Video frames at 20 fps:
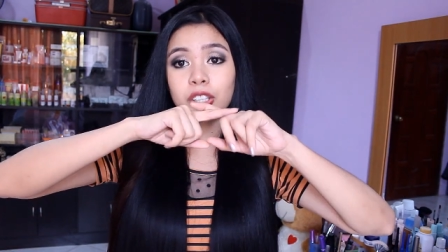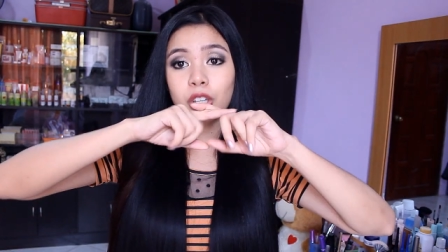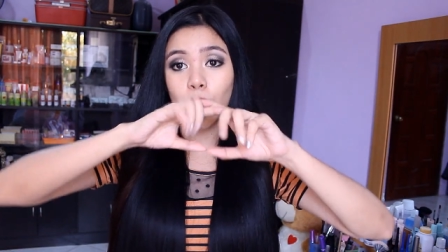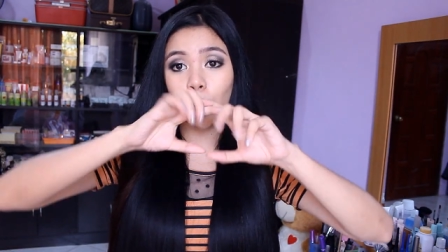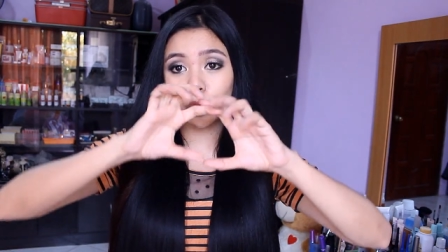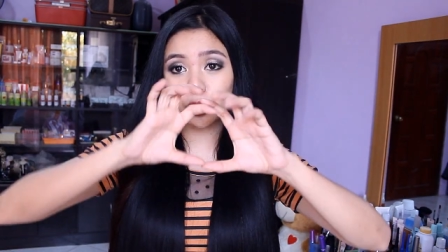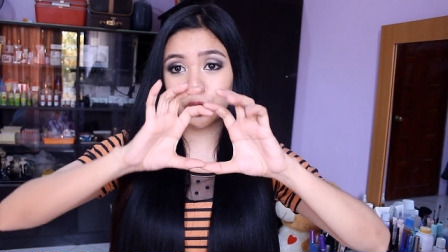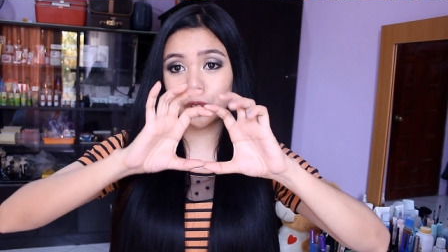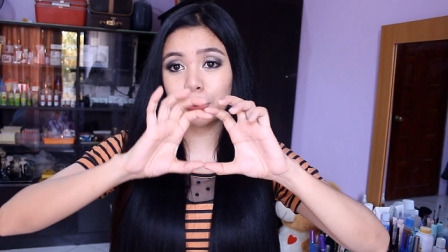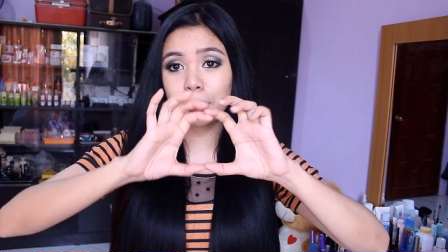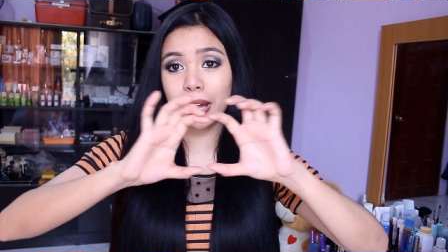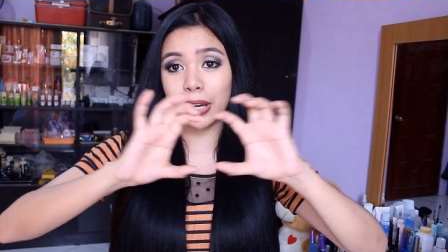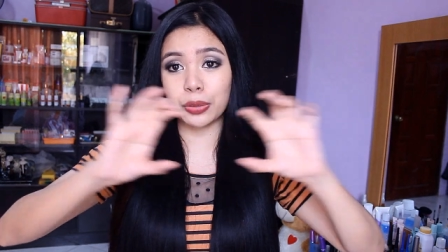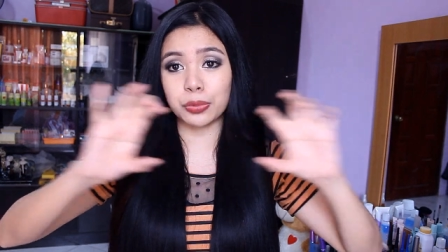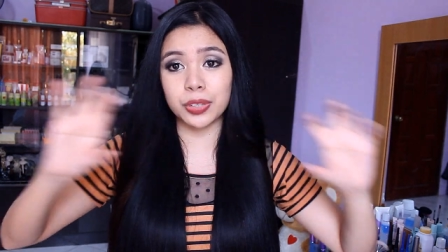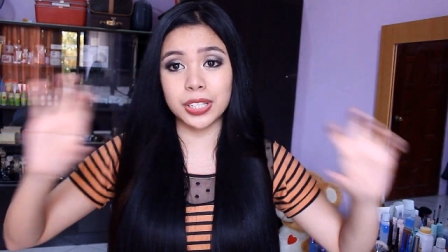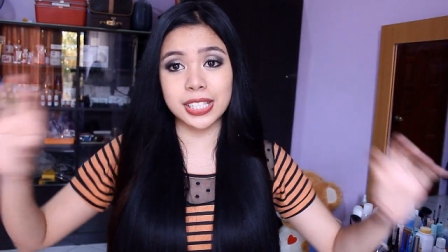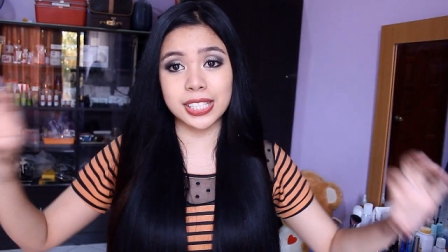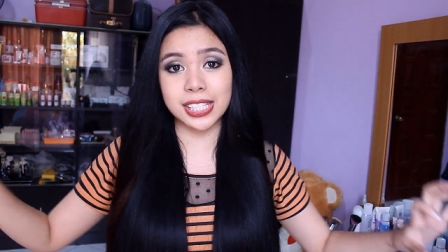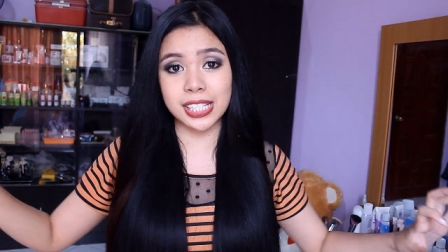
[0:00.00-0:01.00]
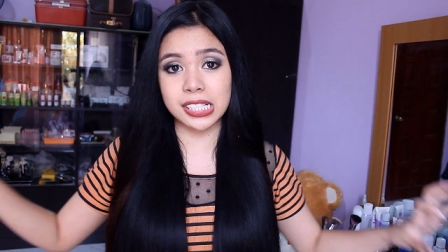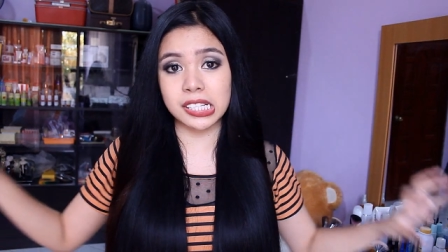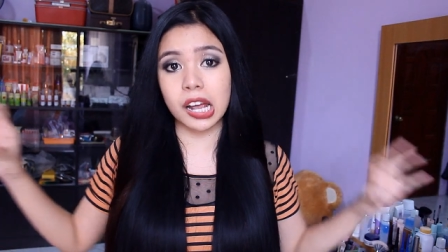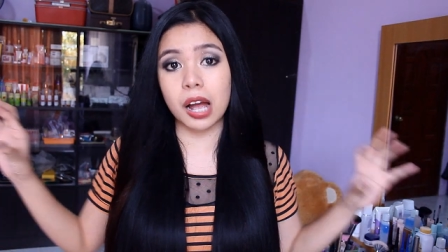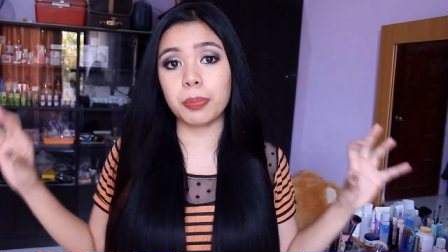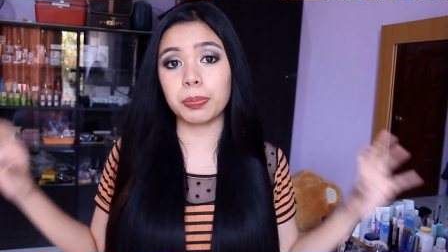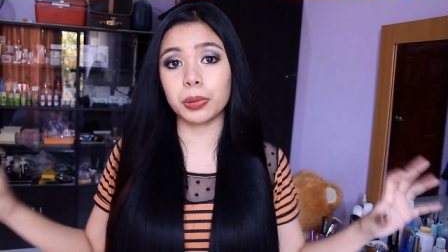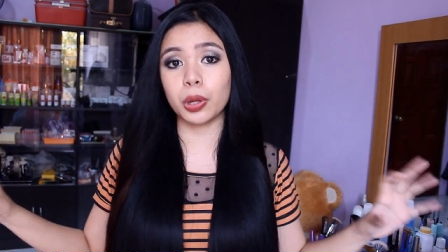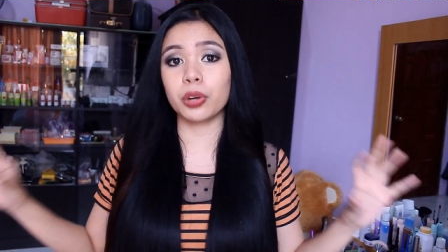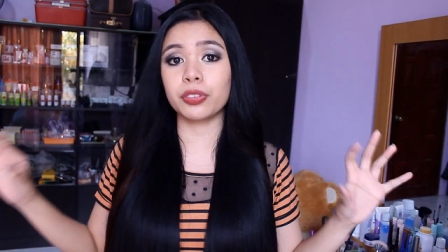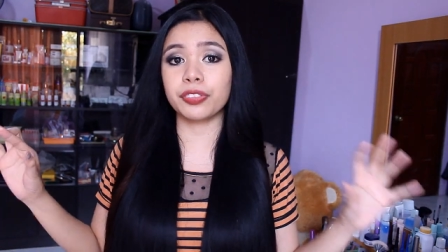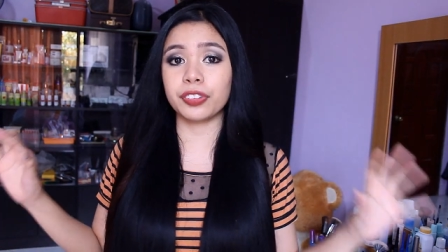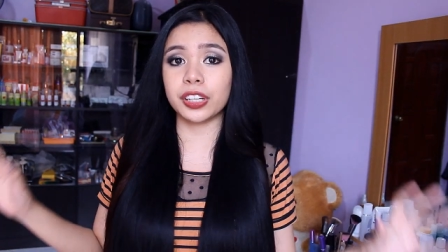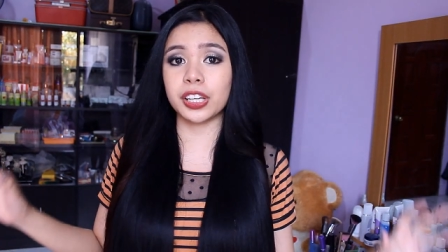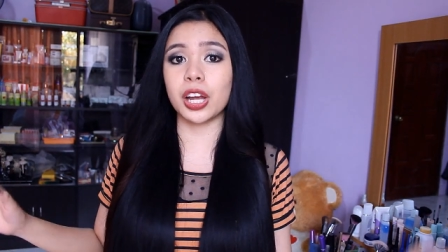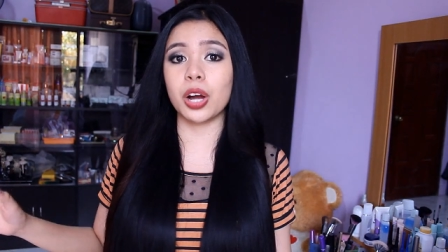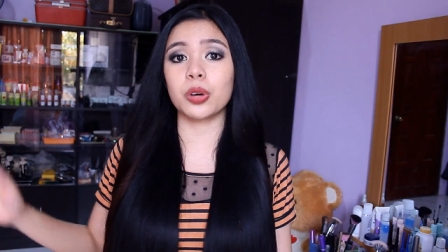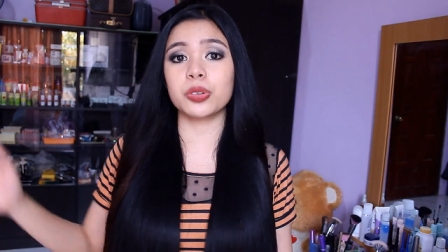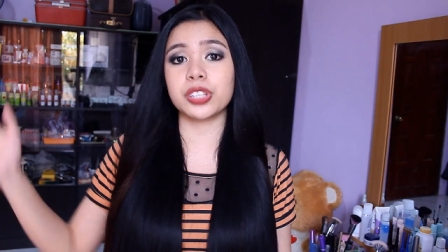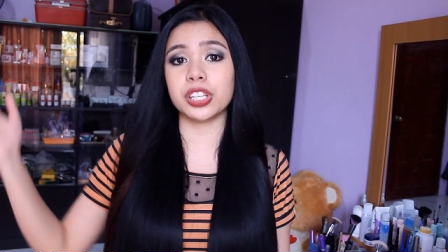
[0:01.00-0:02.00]
go to my recent upload
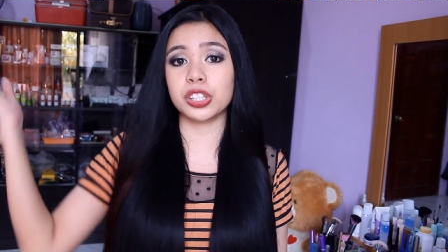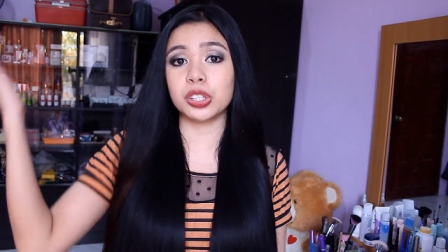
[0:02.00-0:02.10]
videos,